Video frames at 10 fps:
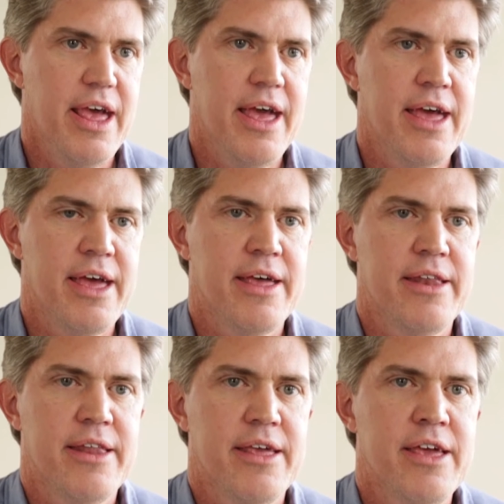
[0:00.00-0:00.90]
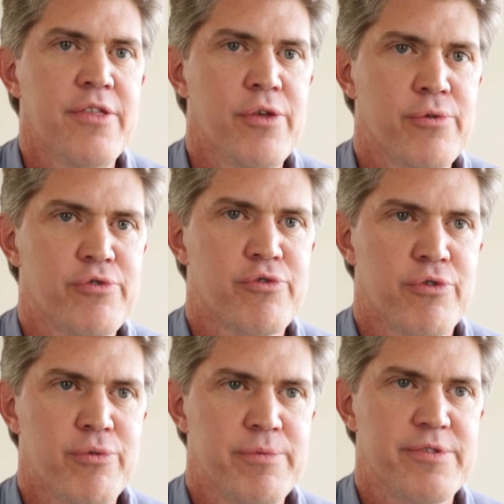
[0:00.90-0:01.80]
And in those
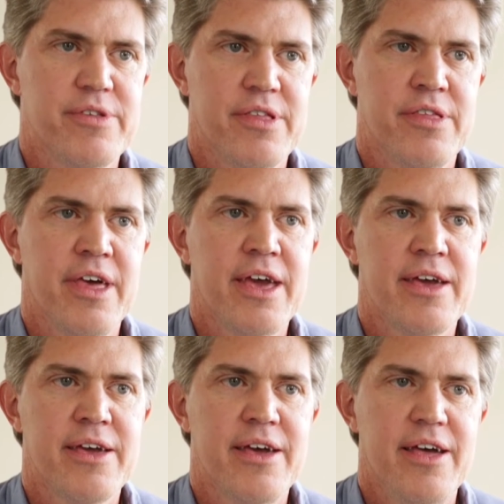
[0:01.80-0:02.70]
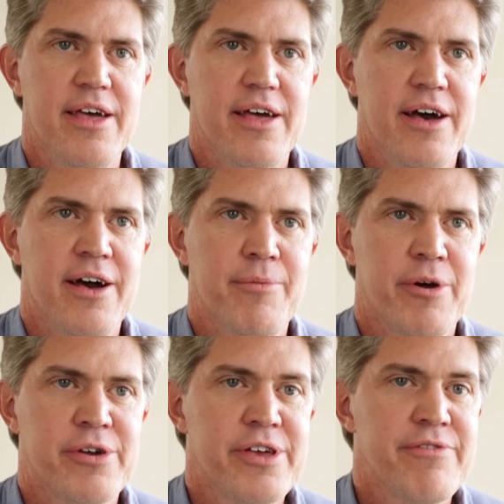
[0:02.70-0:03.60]
groups, they
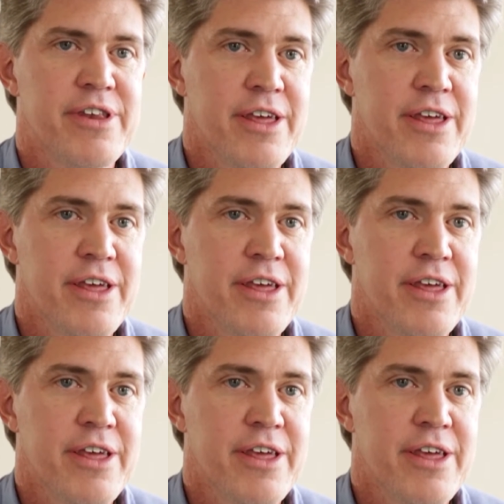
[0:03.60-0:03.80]
are given